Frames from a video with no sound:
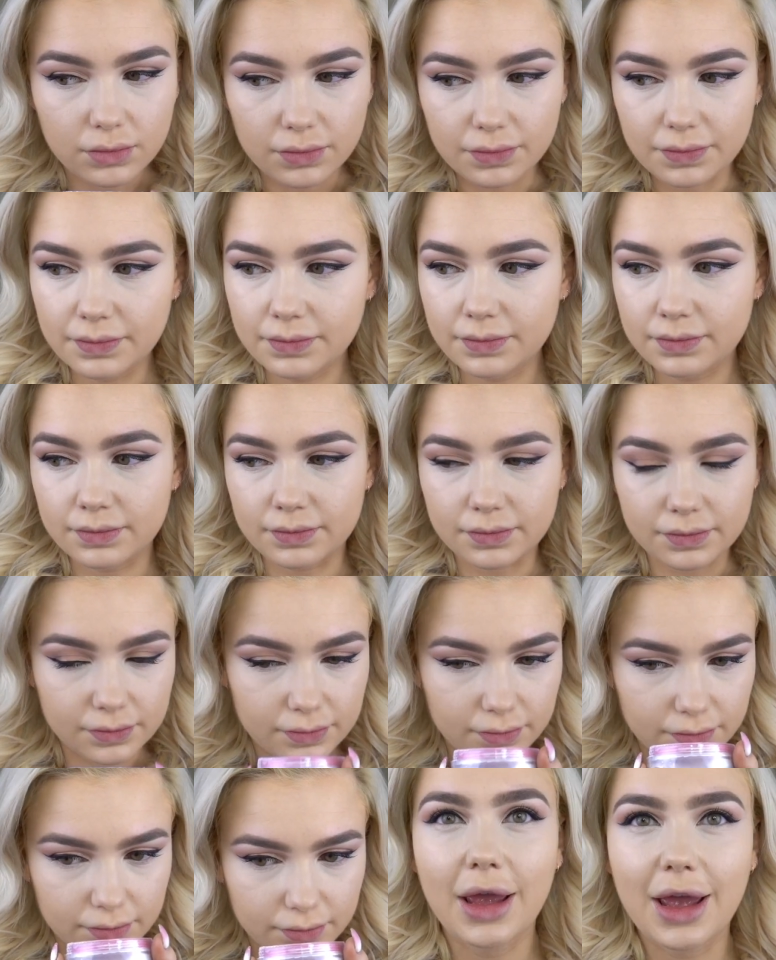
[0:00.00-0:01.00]

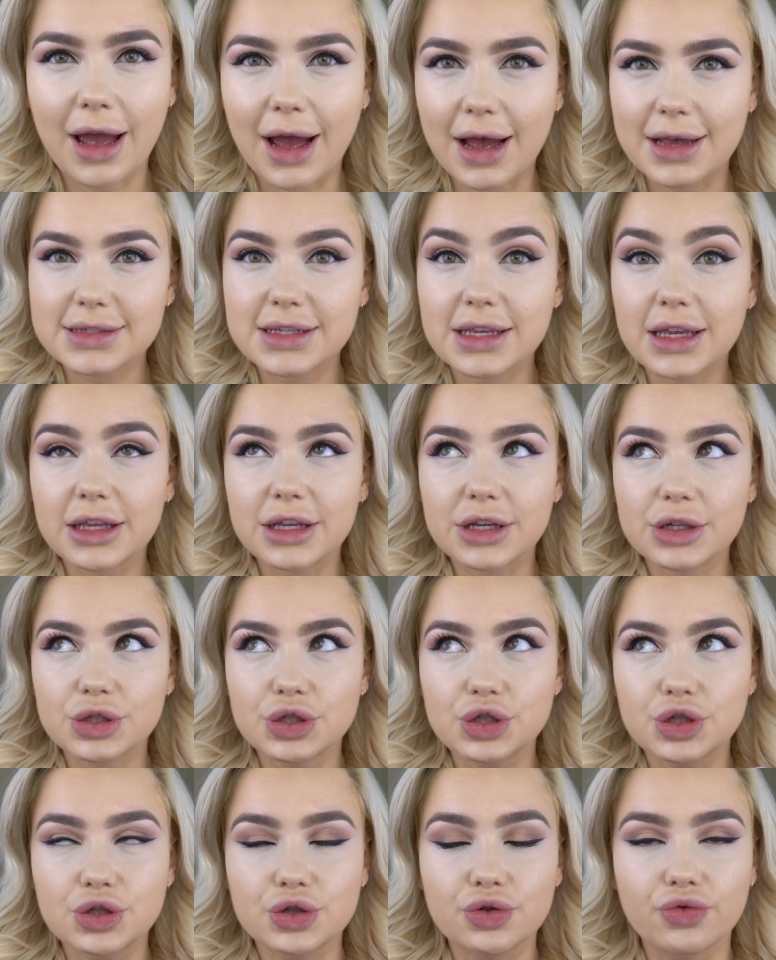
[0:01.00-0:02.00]
It has an
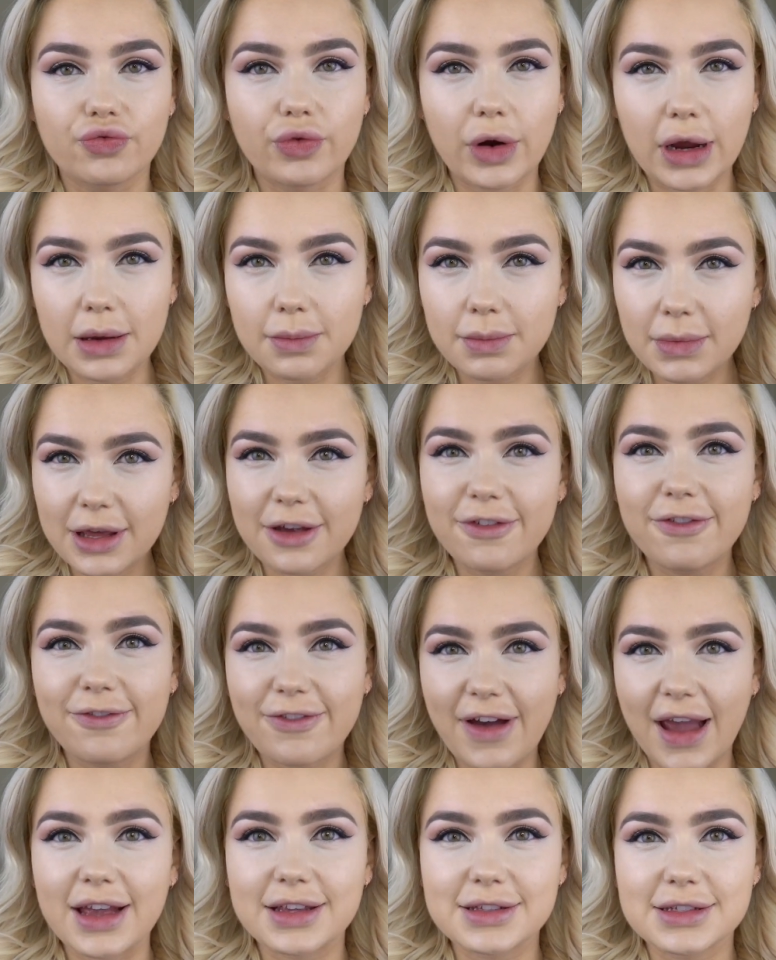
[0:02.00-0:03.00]
extremely
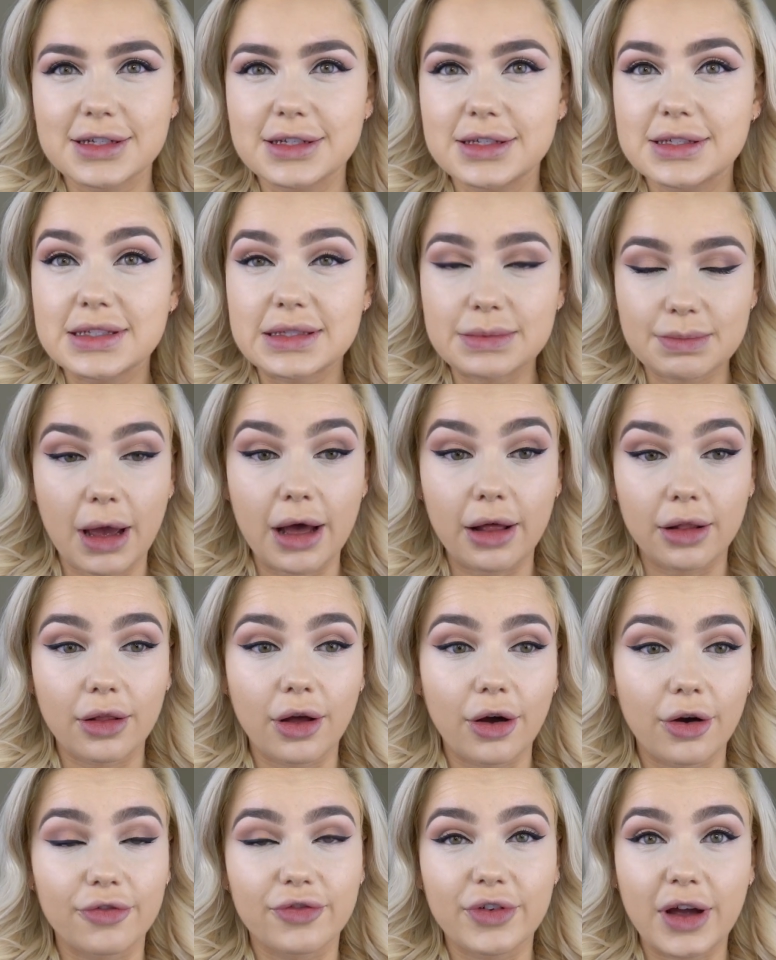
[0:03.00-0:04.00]
faint smell
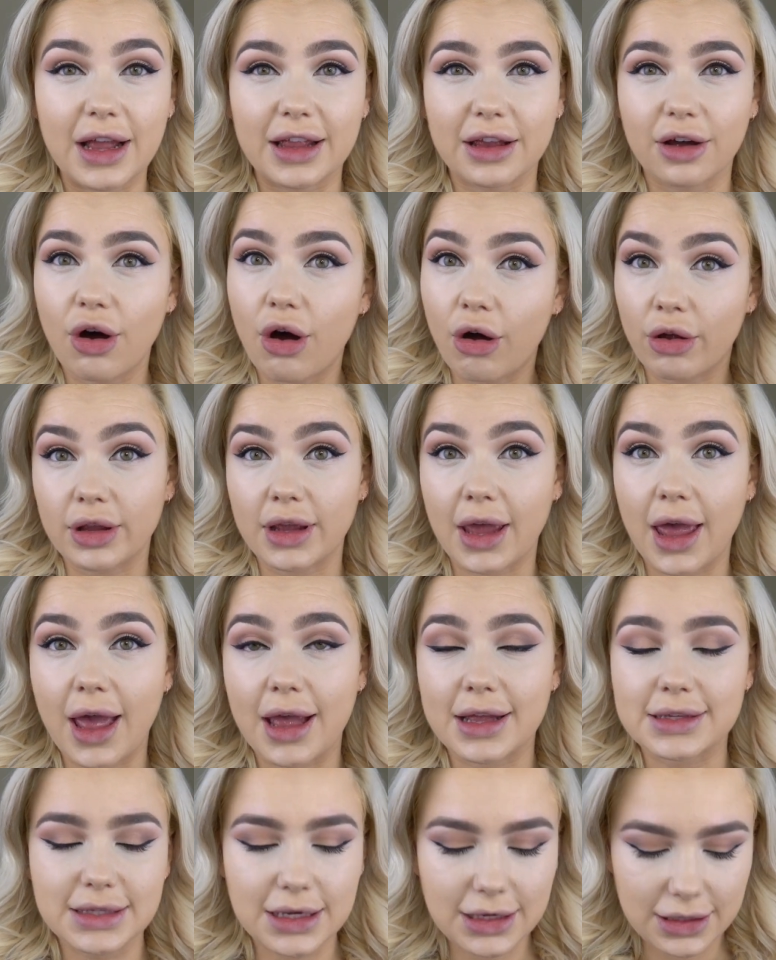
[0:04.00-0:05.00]
of kind of cotton
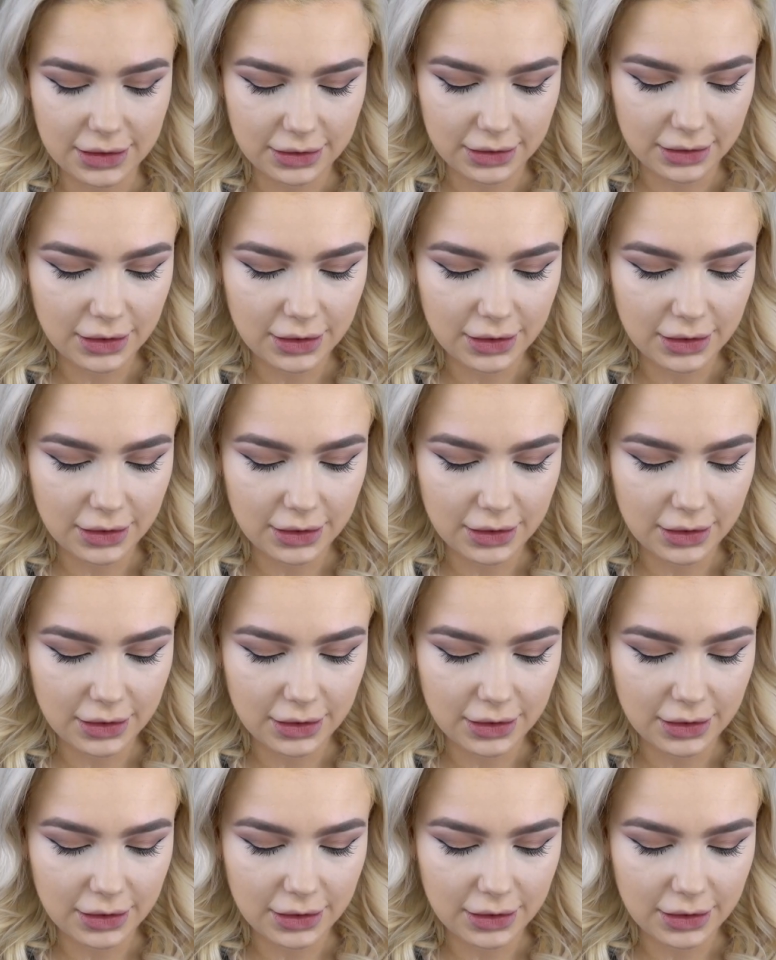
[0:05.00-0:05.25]
candy,